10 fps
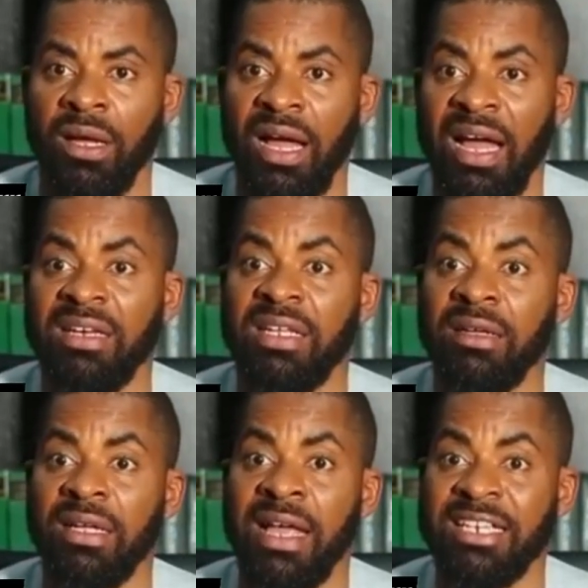And
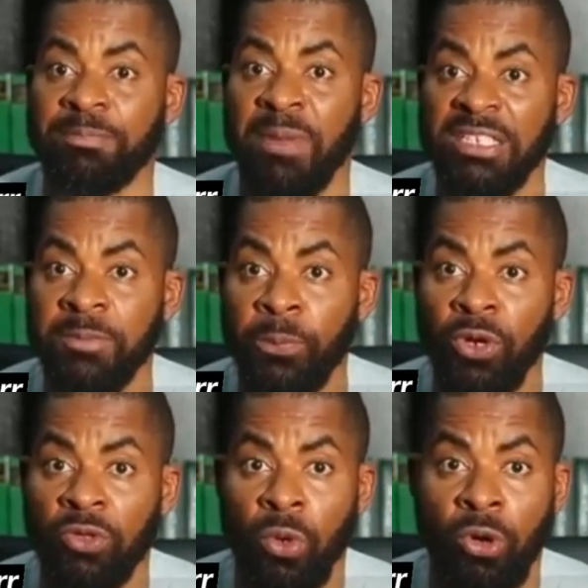he expects people
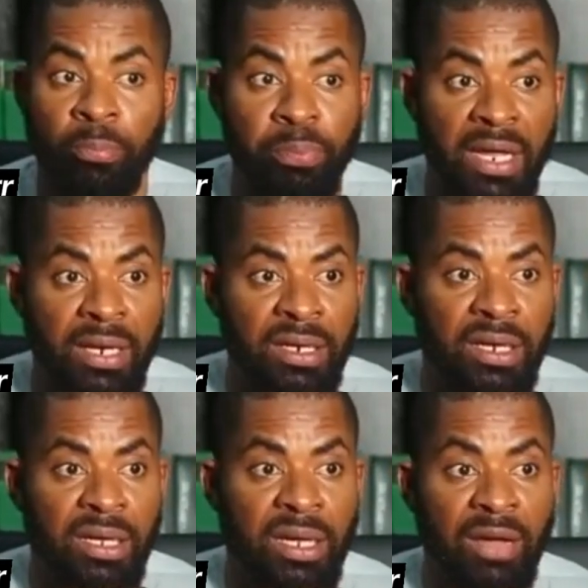not to complain.
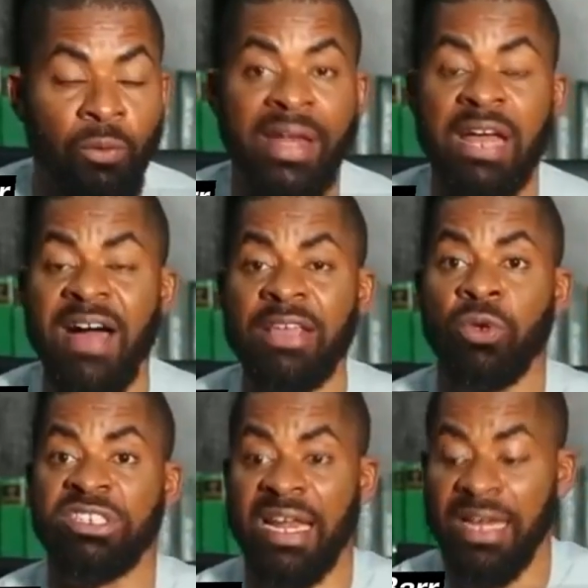Whenever
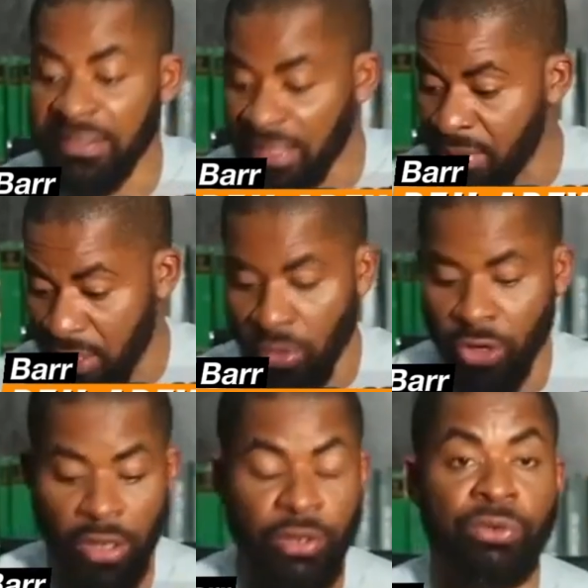you challenge him, he will
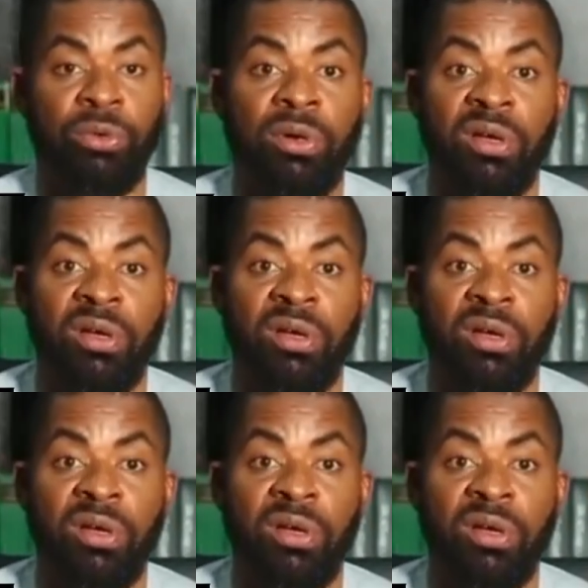call you.